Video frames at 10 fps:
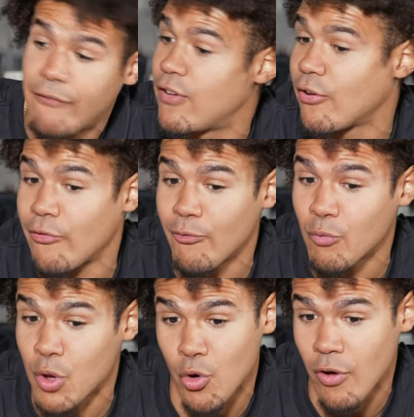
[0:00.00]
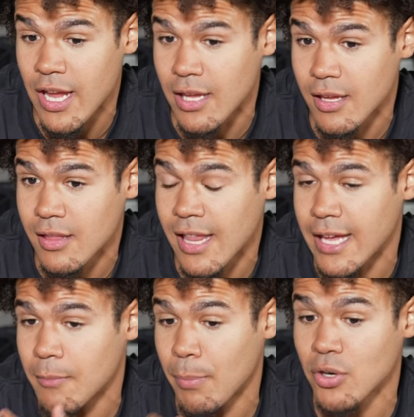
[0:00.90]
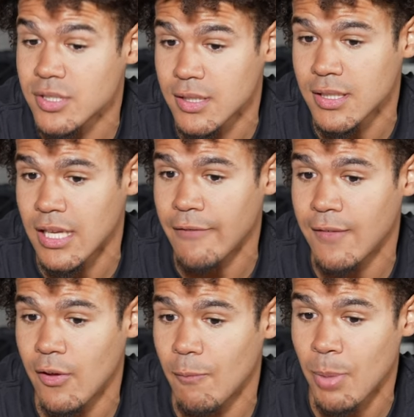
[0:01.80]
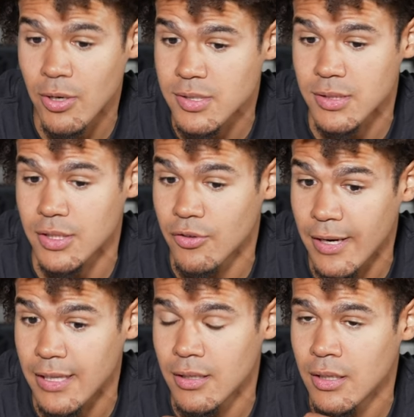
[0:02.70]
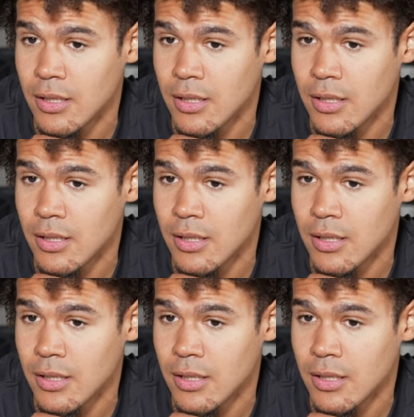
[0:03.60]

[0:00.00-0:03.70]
I felt great. Like, personally, I felt personally great.